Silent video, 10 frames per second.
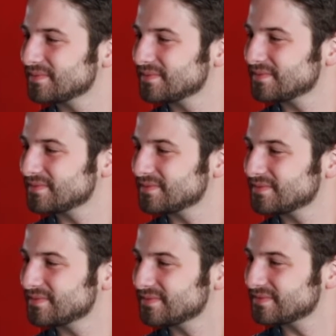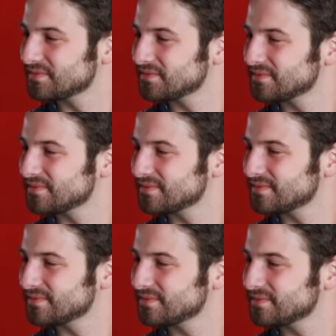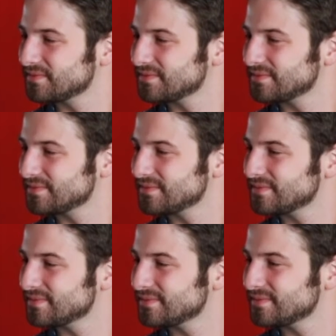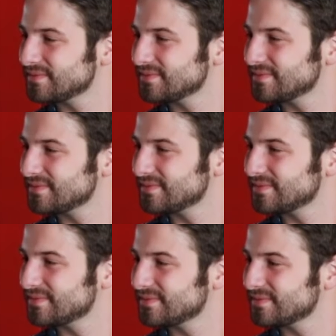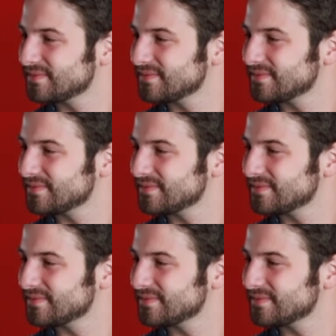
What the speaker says: (silent)